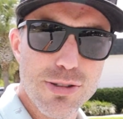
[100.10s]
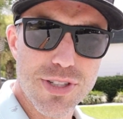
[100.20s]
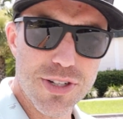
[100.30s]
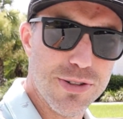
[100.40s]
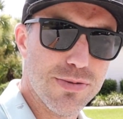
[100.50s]

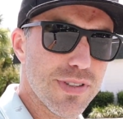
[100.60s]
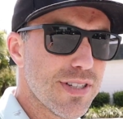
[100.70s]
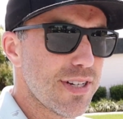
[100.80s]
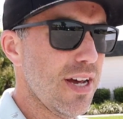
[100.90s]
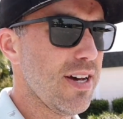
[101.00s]

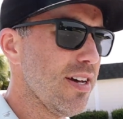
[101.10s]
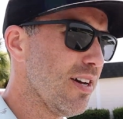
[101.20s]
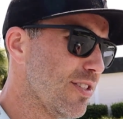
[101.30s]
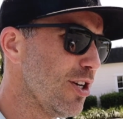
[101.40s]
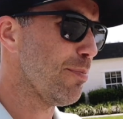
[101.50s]
Dunes,
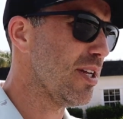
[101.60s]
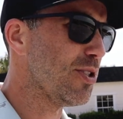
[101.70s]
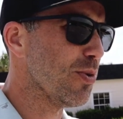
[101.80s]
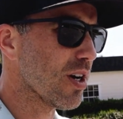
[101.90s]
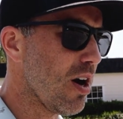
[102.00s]
jumping
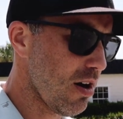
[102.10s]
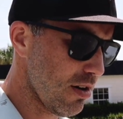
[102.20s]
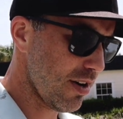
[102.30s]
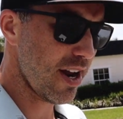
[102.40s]
into a cart